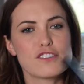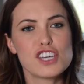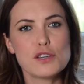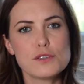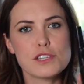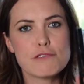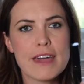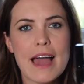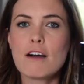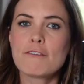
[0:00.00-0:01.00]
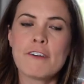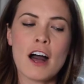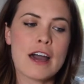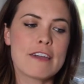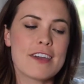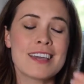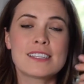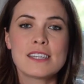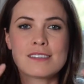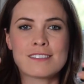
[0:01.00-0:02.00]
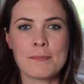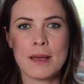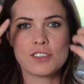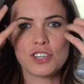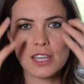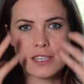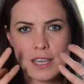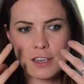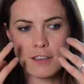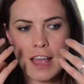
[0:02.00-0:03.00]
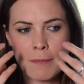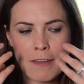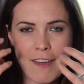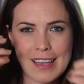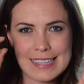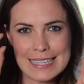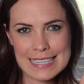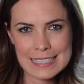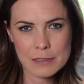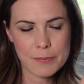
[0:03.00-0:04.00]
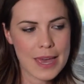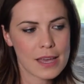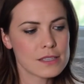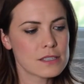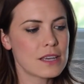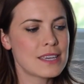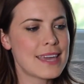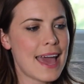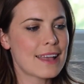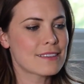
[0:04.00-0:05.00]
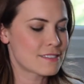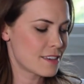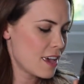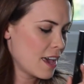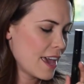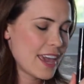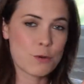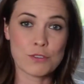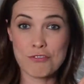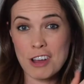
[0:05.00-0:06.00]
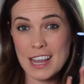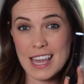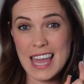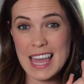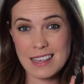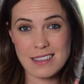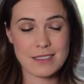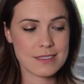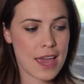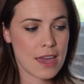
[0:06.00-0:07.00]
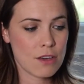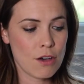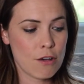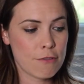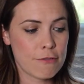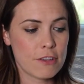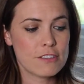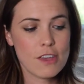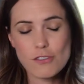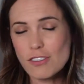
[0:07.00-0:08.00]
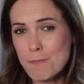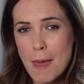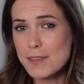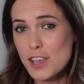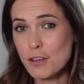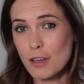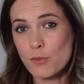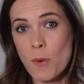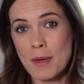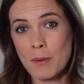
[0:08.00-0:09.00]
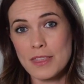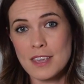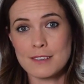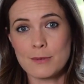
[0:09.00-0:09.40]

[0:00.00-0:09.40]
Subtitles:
2 to 3 out of 5. It did smudge, it did go down my face a little bit, yet it was really easy to take off. So just maybe don't go swimming with this